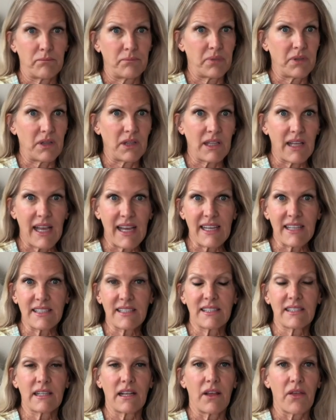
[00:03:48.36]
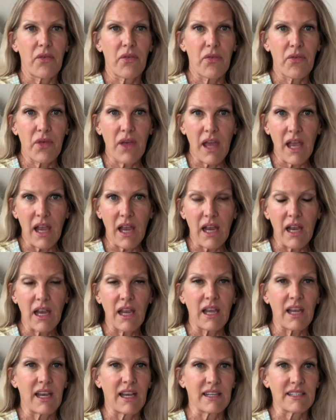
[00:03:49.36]
place, thing,
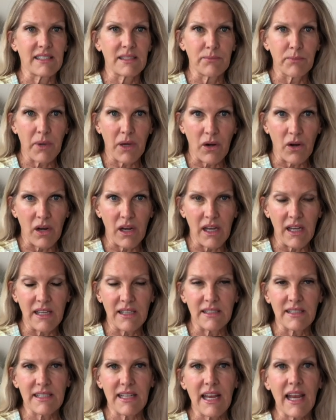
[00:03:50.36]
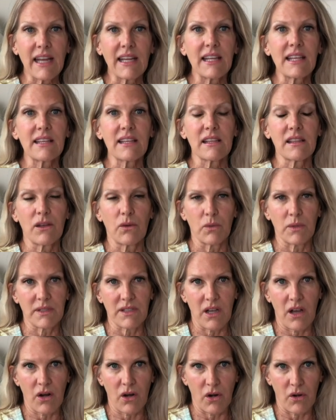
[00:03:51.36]
experience, anything that was
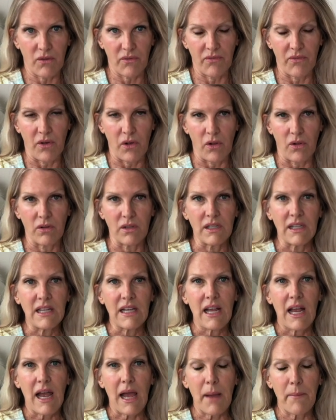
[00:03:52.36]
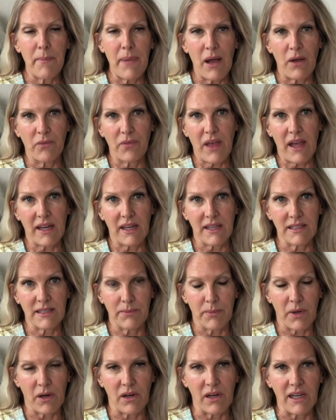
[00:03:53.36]
hurtful about that
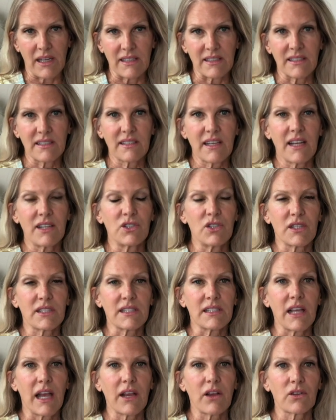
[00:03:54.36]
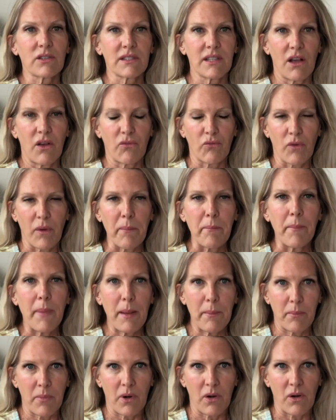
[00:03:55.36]
experience, and just let yourself
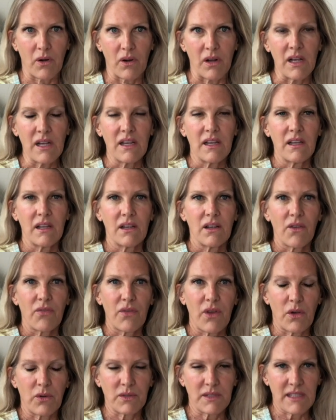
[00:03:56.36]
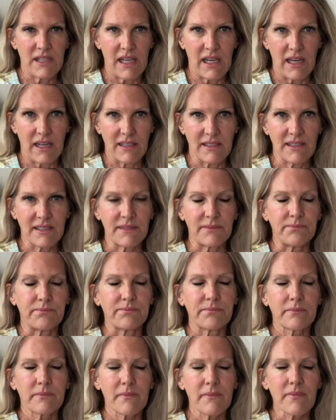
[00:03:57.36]
remember those things.
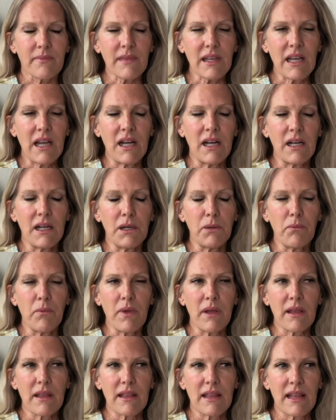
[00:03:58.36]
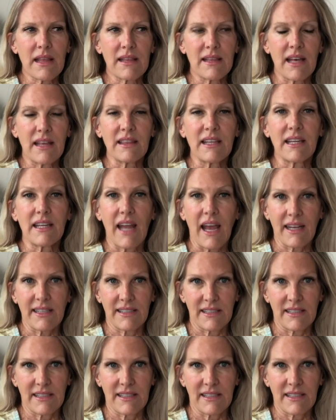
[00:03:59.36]
Um, then the next